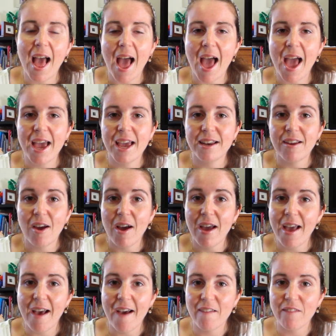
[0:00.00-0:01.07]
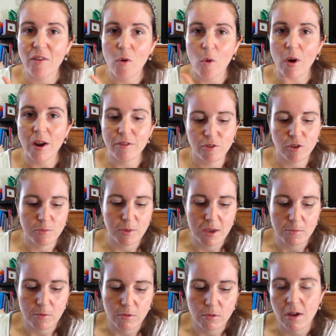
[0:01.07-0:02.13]
And I have quite a few
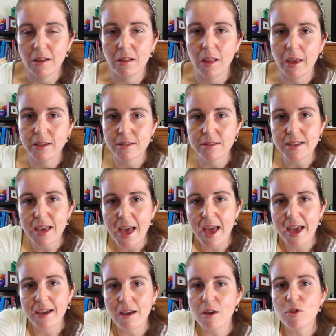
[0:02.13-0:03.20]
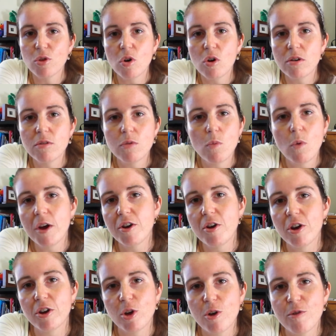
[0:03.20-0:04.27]
people I'd like to tag. I thought, why
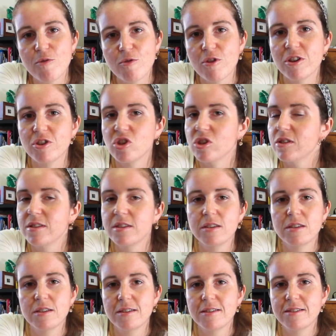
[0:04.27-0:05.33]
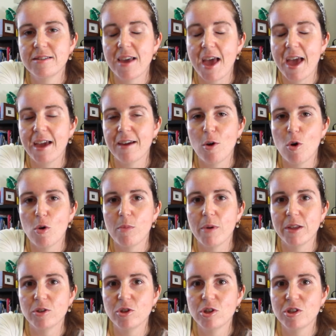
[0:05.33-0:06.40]
not go for it? Just tag a whole
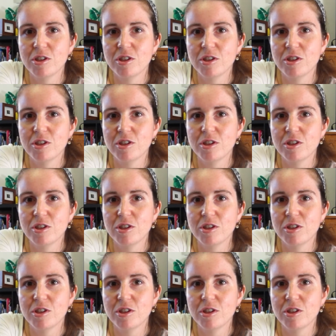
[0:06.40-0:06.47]
bunch.